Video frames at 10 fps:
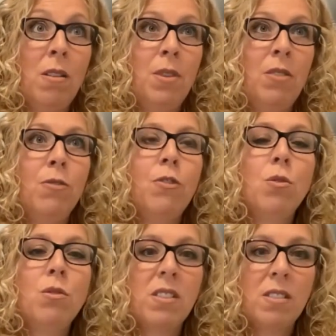
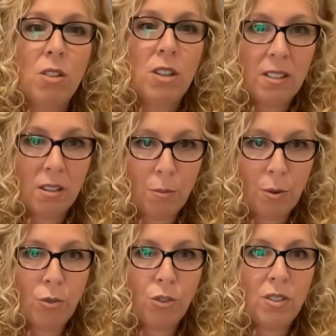infuse these holistic
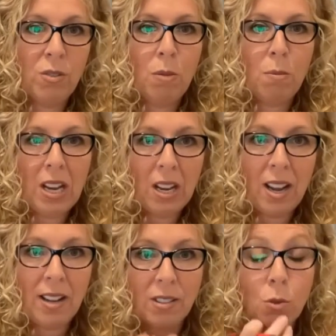approaches with my
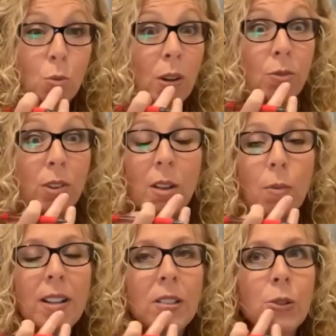clients, which worked really
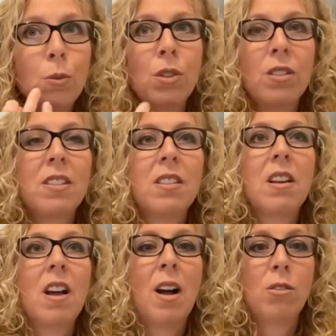well towards
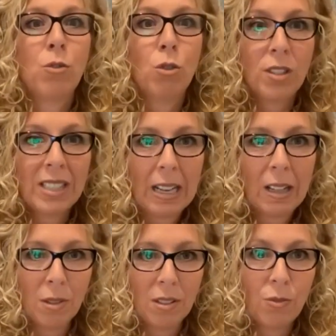out-of-court
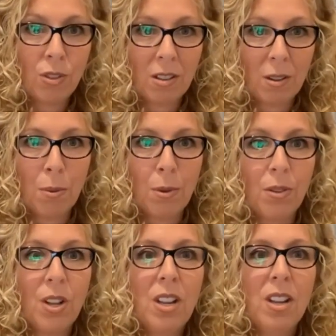settlements, for
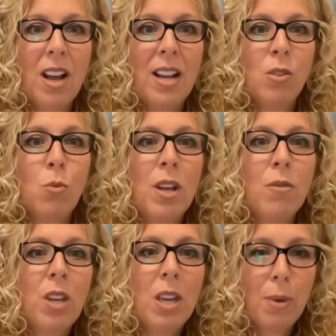example, as a way
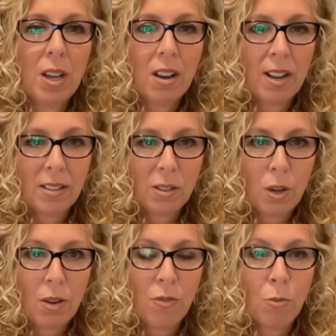of keeping clients
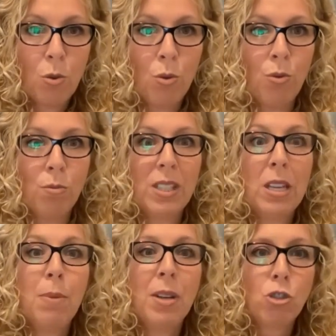away from courtrooms,
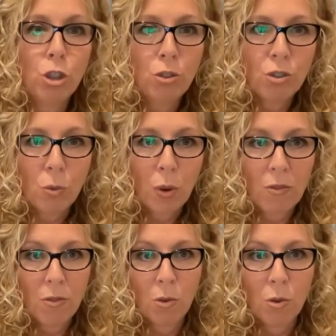keeping children away
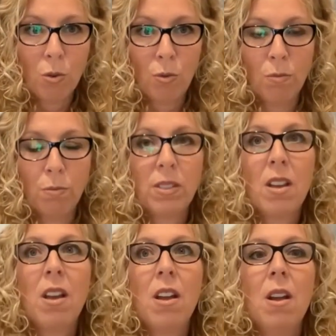from courtrooms.
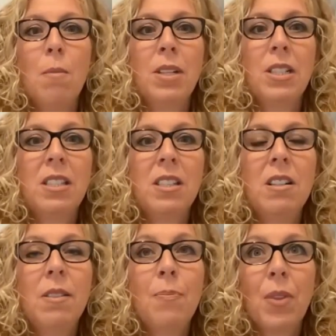But
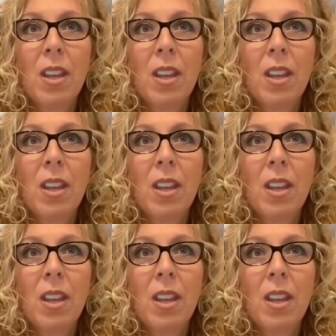still,